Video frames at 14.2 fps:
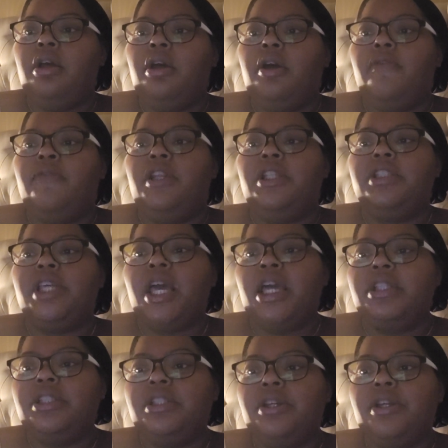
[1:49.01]
of the
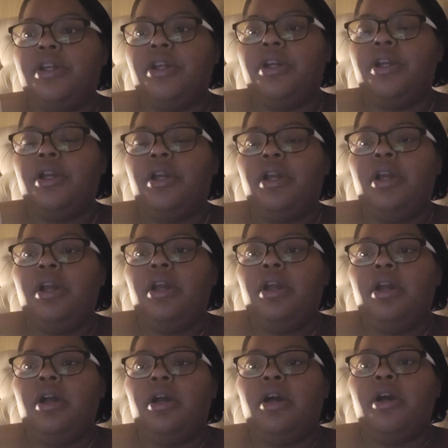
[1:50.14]
disaster,
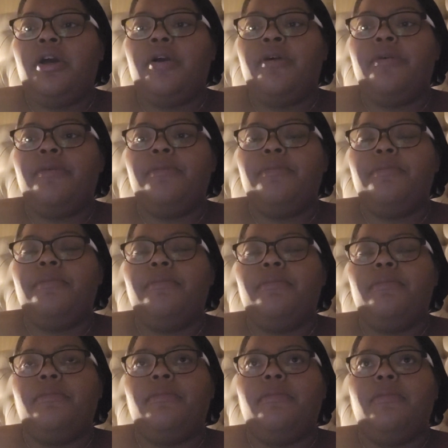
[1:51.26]
um,
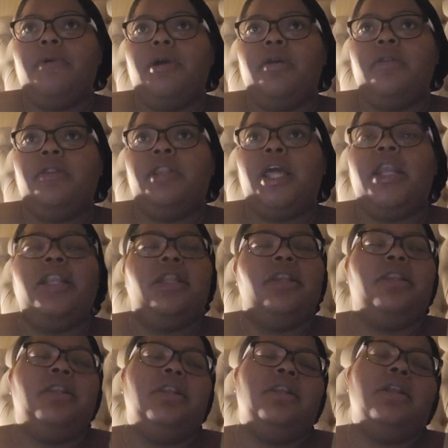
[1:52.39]

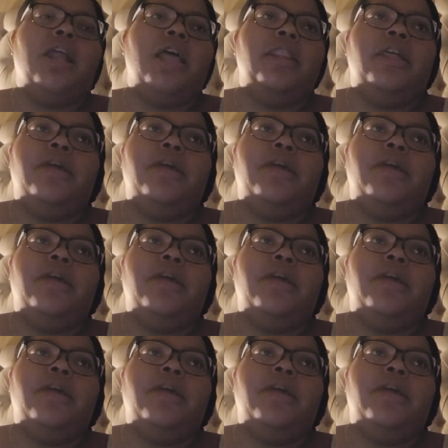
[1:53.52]
that deny the